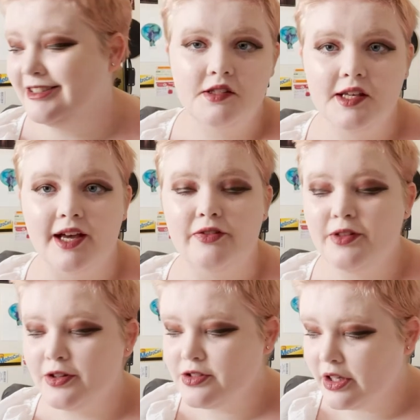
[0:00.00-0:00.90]
So yeah,
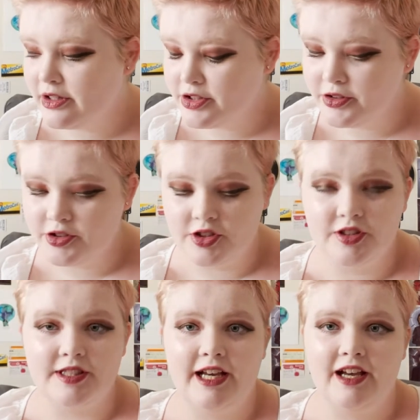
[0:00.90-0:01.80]
those are the 2
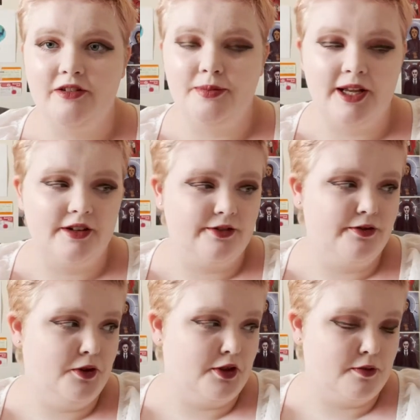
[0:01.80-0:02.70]
shoots I have planned
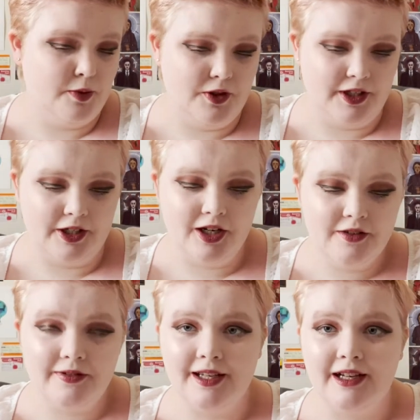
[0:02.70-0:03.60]
for this morning.
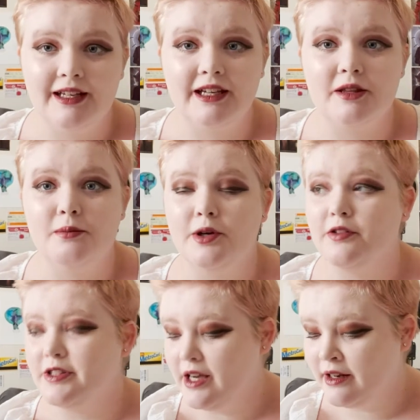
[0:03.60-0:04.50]
Hopefully I can get them
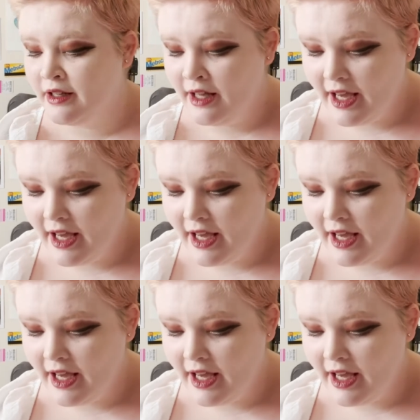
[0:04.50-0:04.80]
both done.